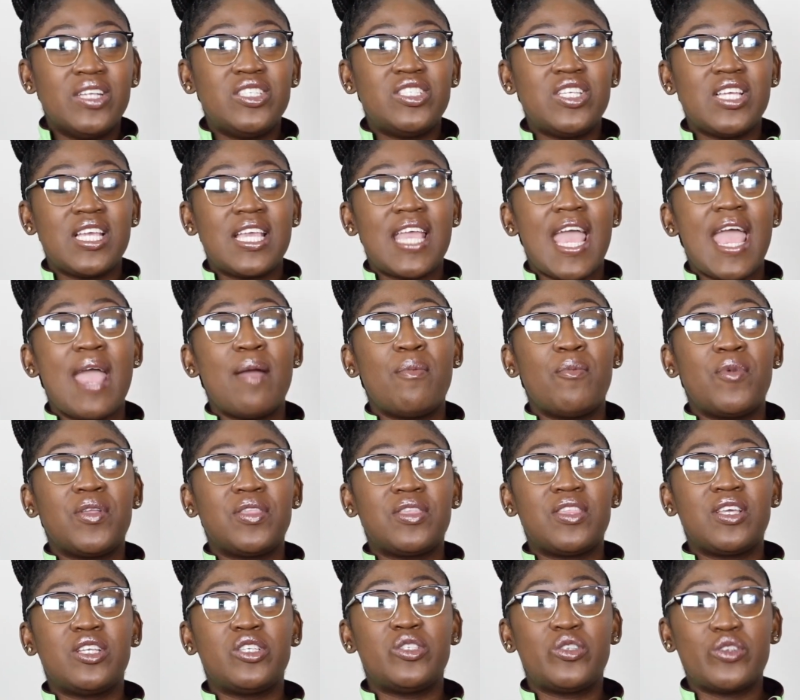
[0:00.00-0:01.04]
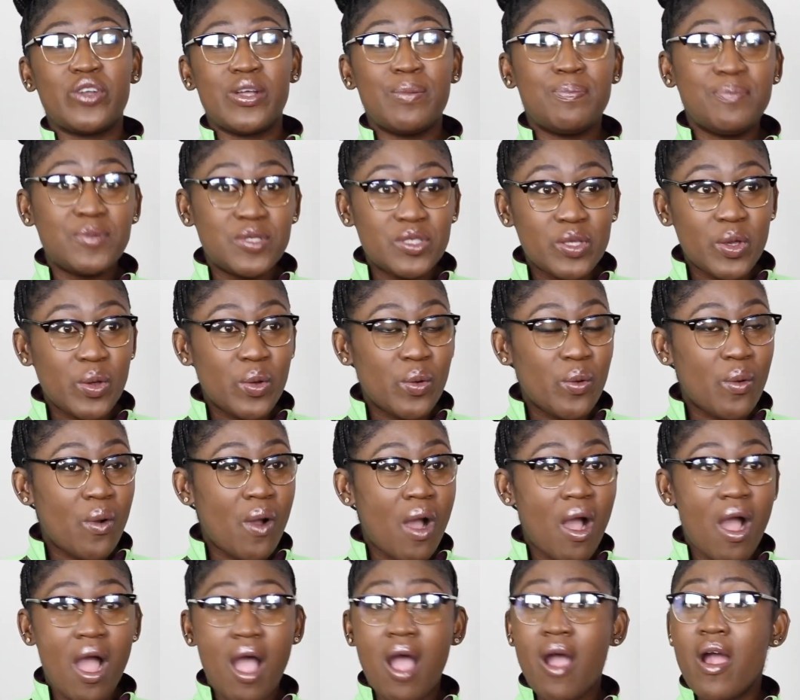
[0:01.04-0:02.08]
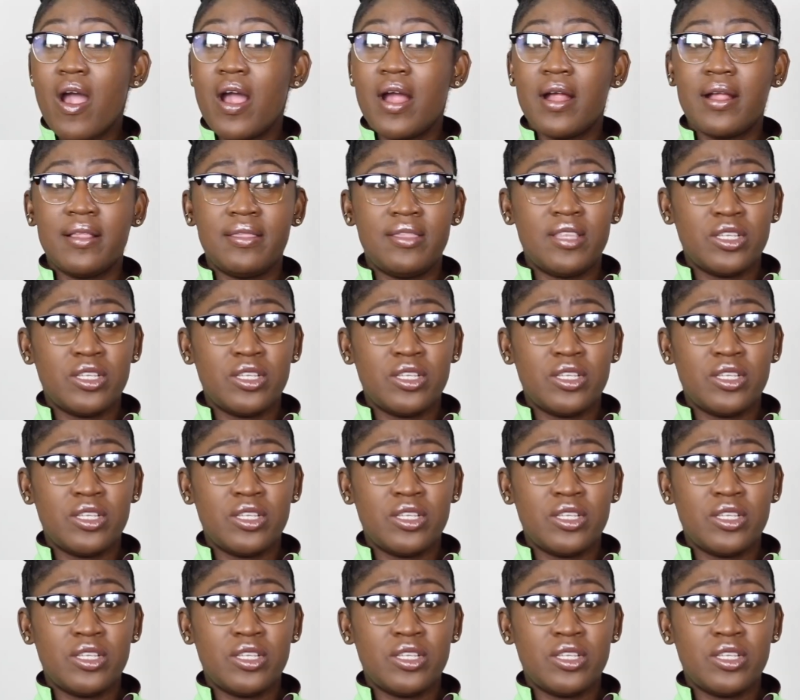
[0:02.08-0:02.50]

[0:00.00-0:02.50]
she came with the drip 2 or